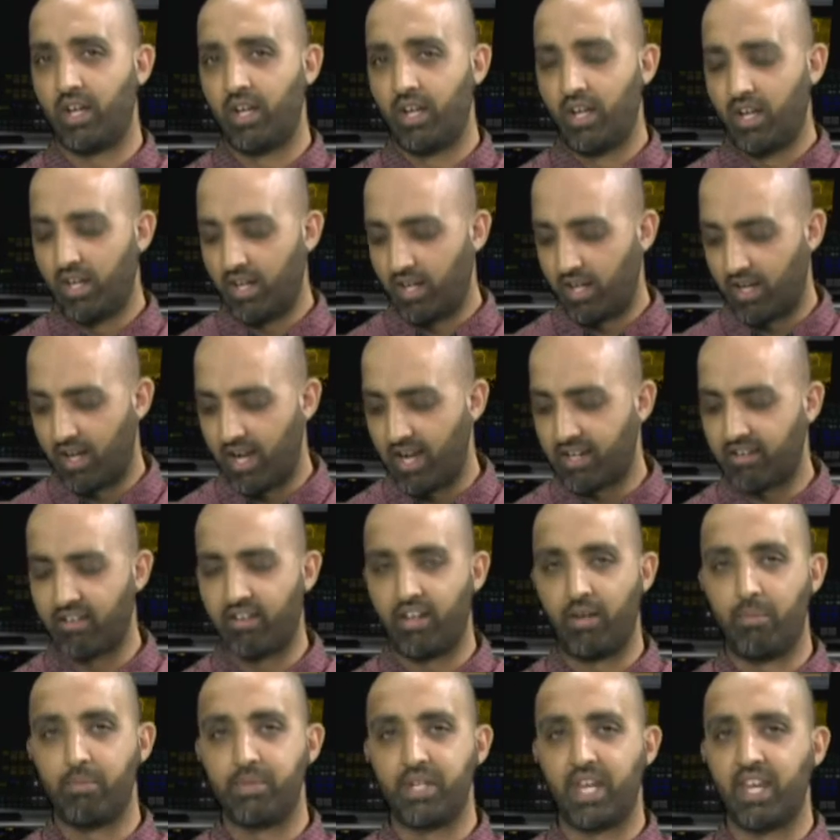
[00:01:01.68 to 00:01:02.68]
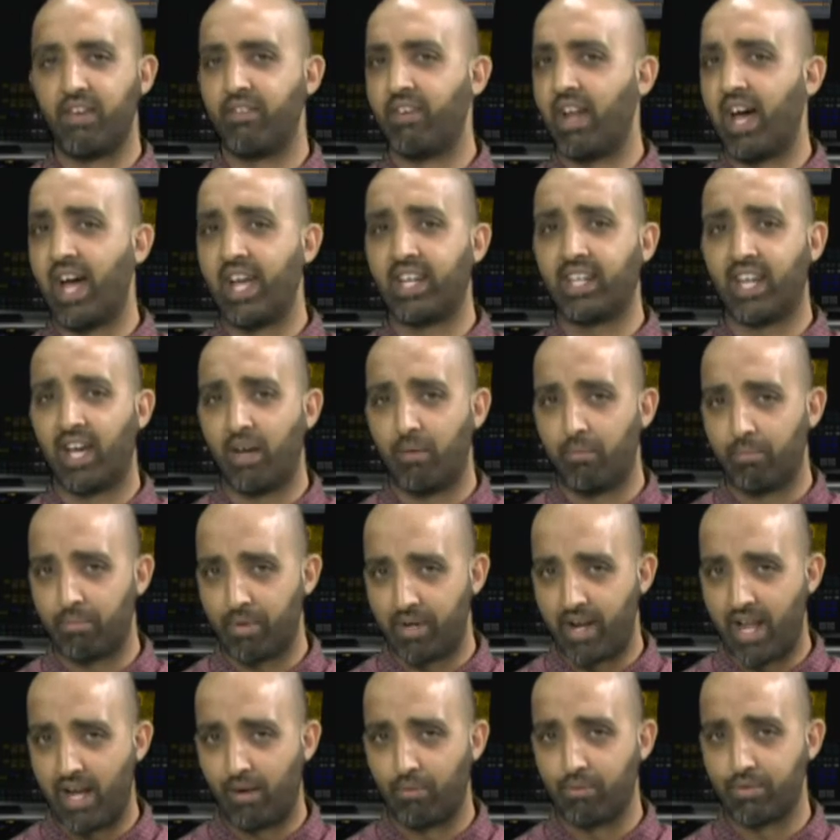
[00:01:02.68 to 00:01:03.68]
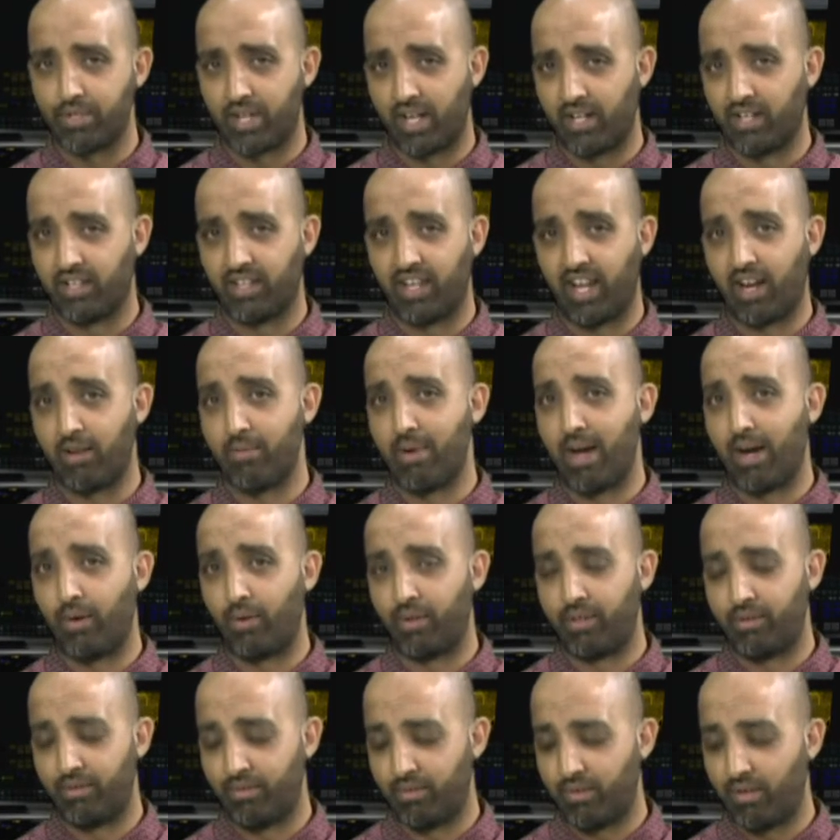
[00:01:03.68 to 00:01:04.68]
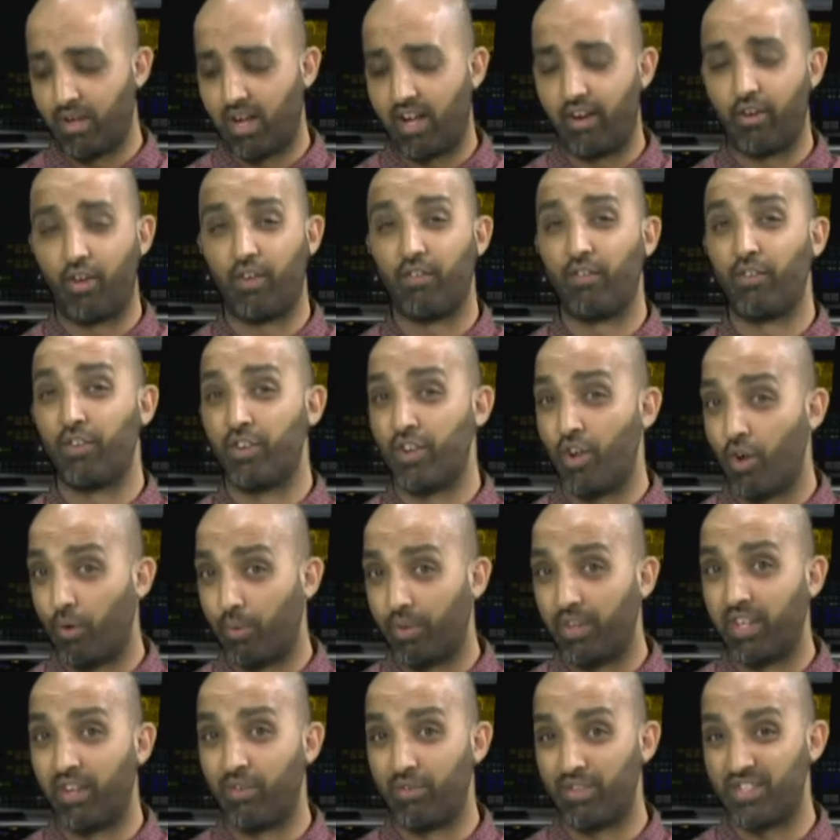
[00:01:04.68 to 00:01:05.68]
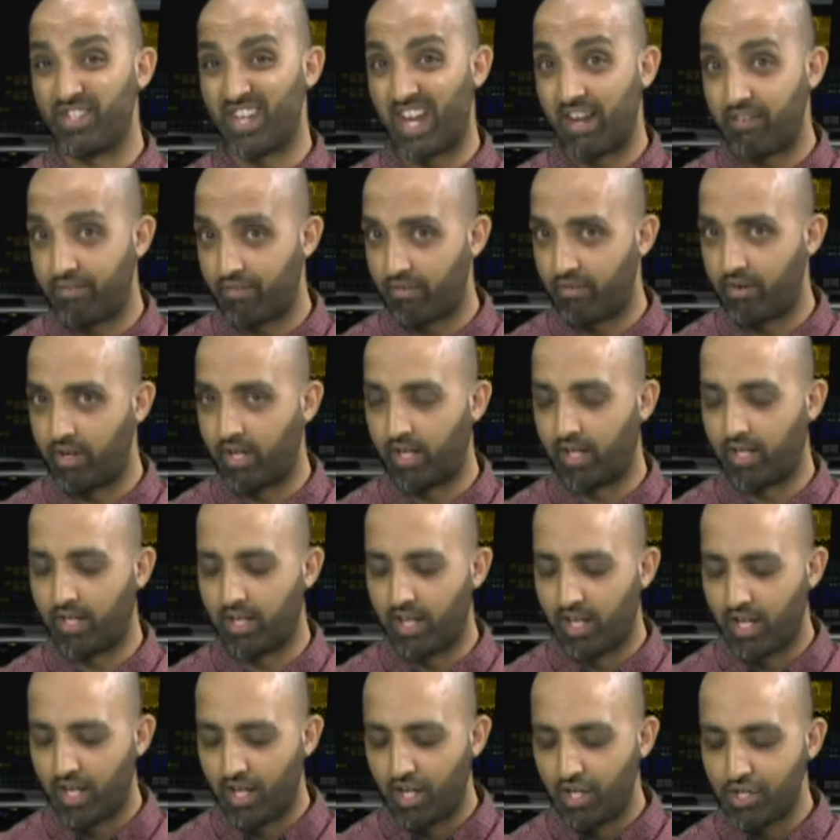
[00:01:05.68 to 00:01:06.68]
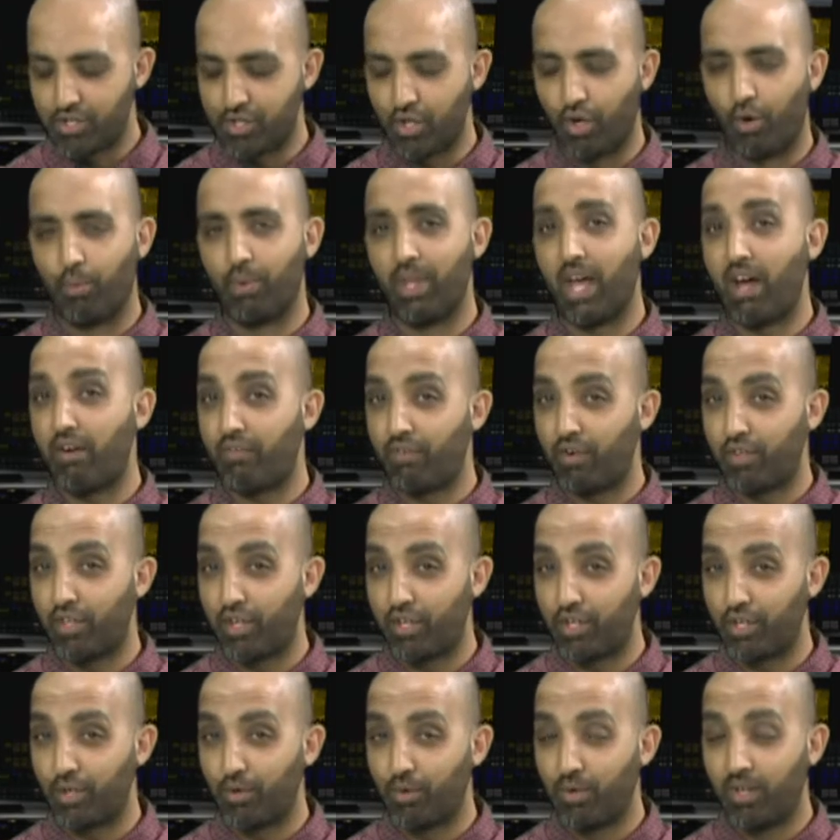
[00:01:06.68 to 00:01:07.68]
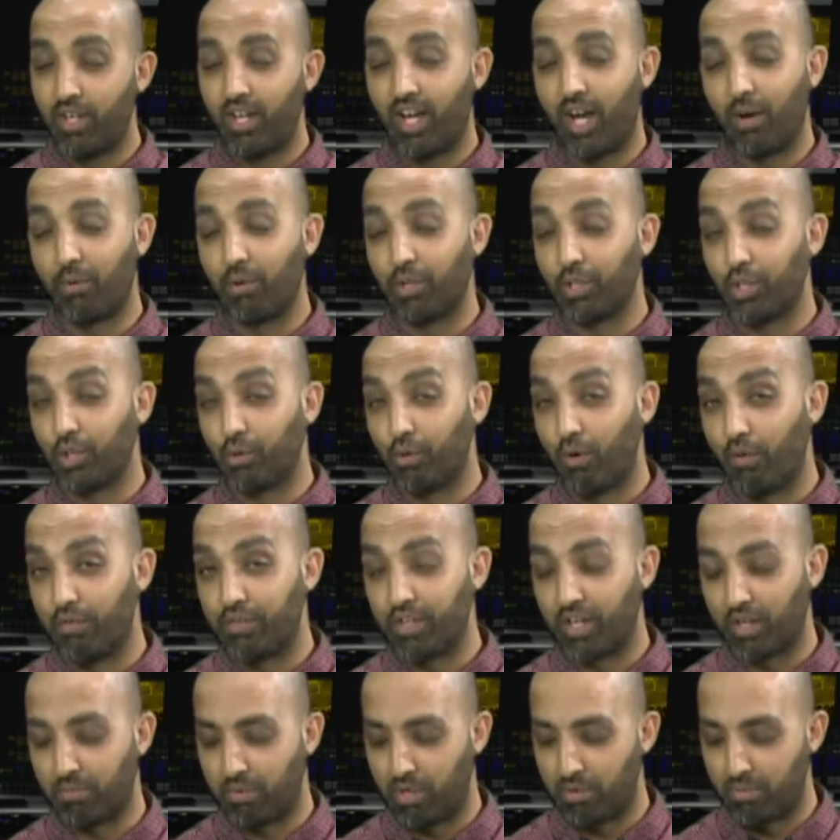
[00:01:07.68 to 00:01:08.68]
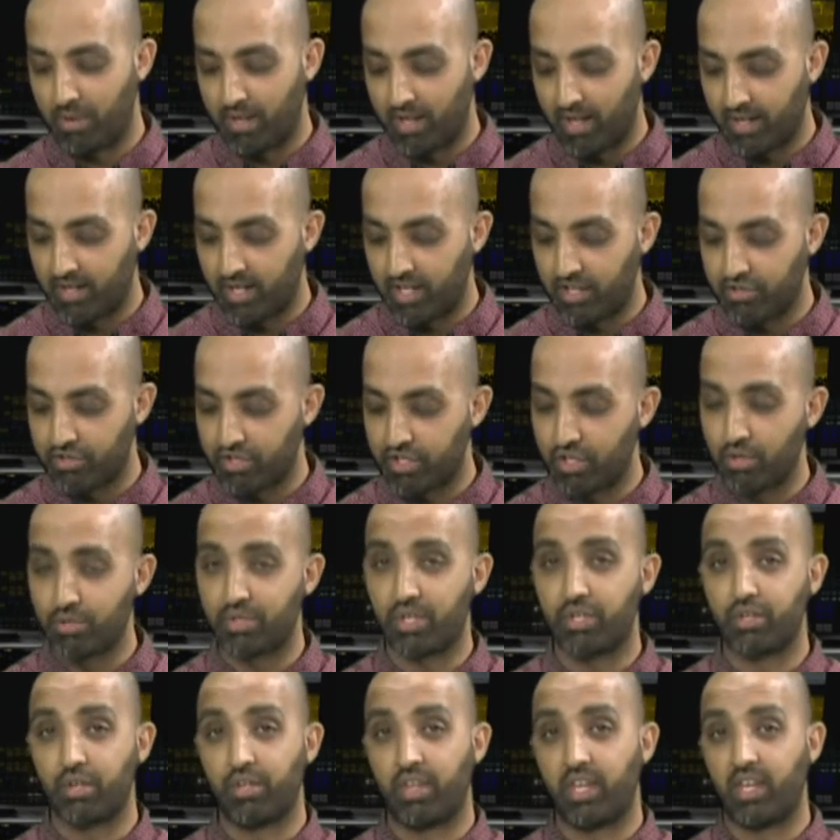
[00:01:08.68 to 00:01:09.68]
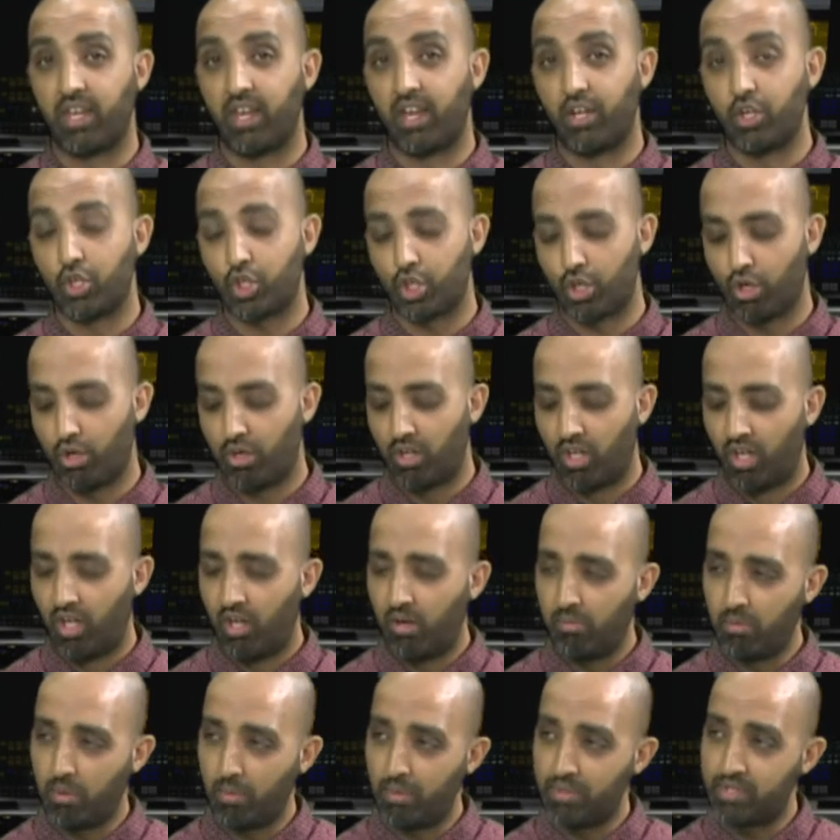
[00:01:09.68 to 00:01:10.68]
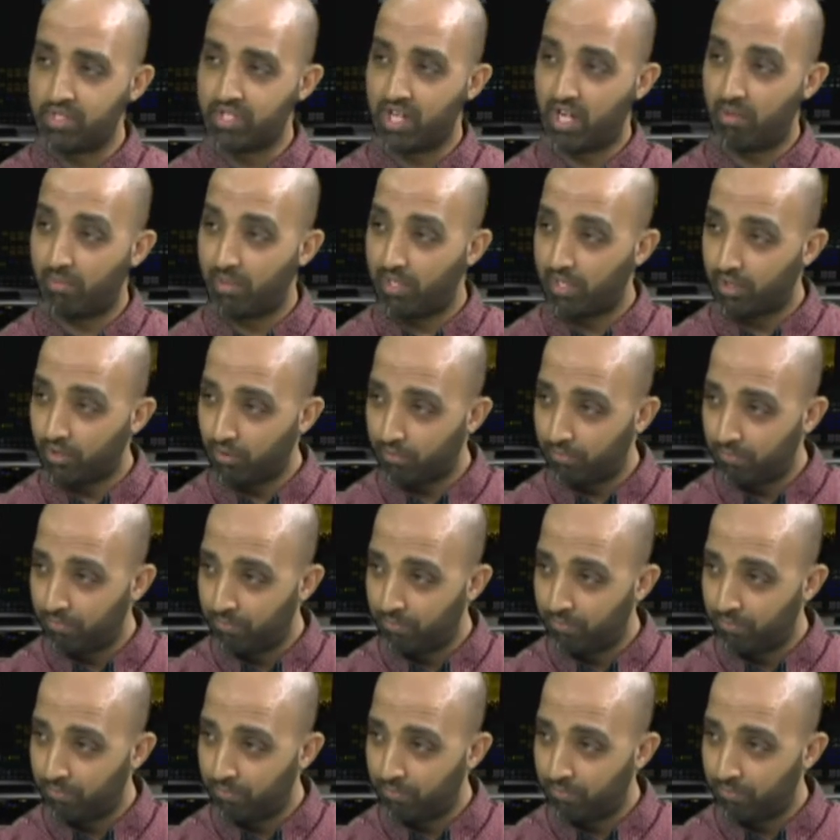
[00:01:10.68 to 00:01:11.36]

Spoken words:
acronyms that even I can't pronounce and get them out, and I don't even know what they even stand for really. So without further ado, I'm going to go over to Habiba and introduce her to the show. Habiba, assalamu alaikum.